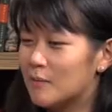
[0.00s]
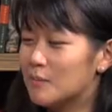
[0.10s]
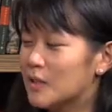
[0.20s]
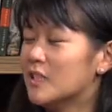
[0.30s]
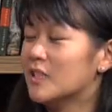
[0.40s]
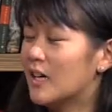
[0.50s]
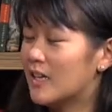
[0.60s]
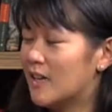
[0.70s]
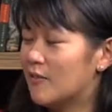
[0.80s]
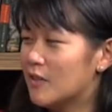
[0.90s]
somebody that
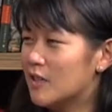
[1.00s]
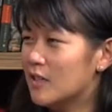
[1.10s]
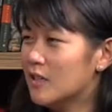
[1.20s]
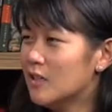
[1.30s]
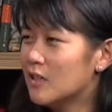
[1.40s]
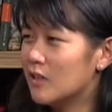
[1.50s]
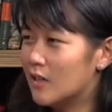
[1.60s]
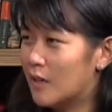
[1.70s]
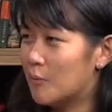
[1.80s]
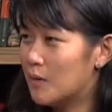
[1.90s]
I can really
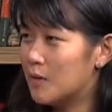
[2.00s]
connect